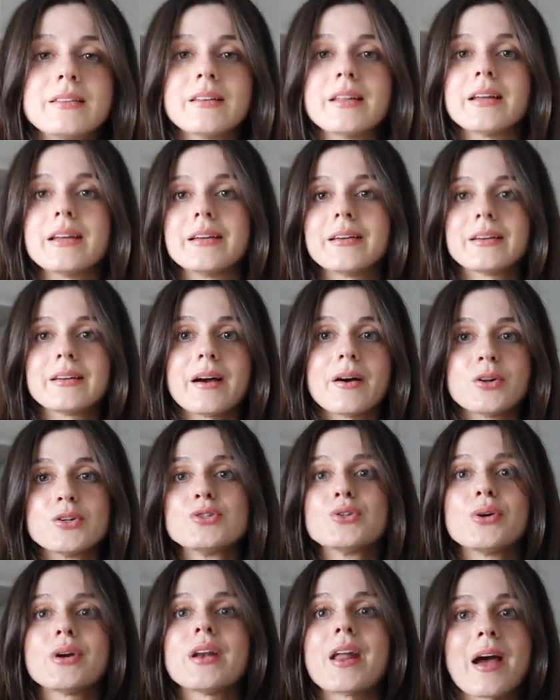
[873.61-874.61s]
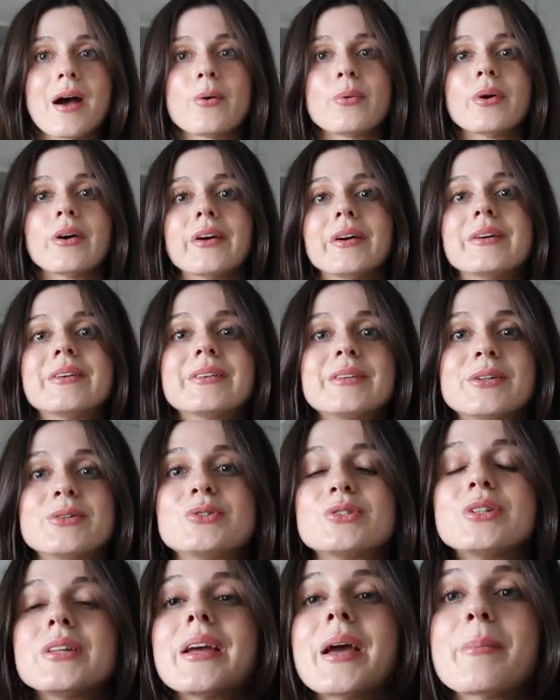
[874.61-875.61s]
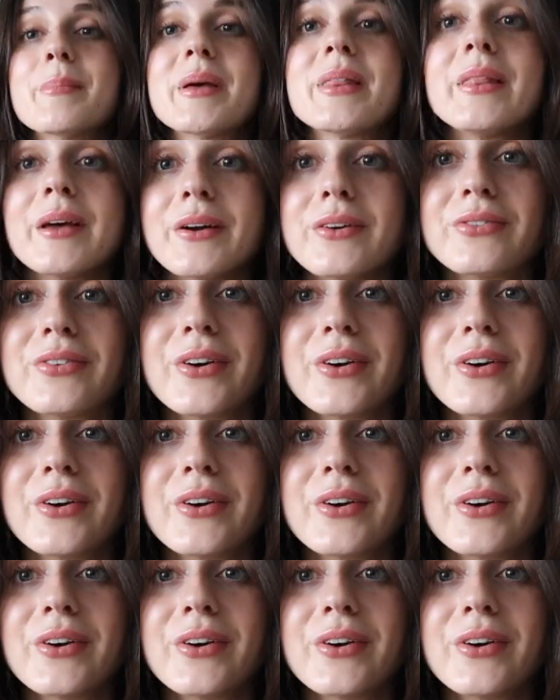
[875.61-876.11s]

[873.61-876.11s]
like under an hour. Usually I'm in there